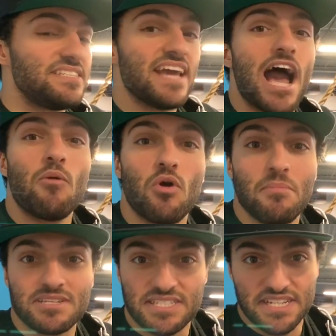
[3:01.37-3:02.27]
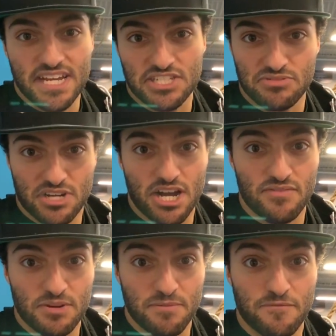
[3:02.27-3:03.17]
see how well my CNS is
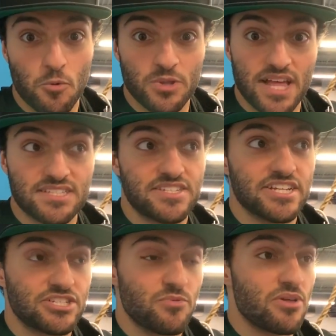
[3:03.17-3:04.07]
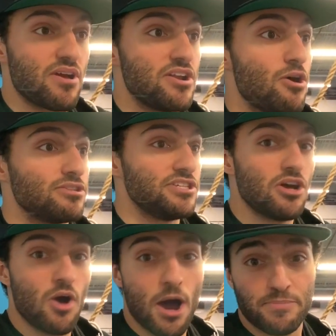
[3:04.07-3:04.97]
recovered before that session, whether I know it's,
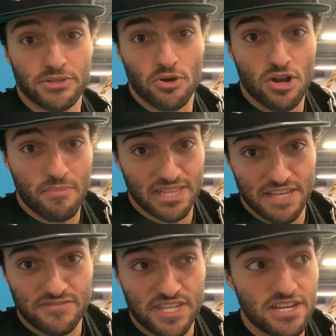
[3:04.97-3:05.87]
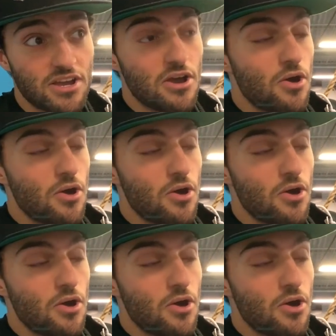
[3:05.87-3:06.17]
up the load on my lifting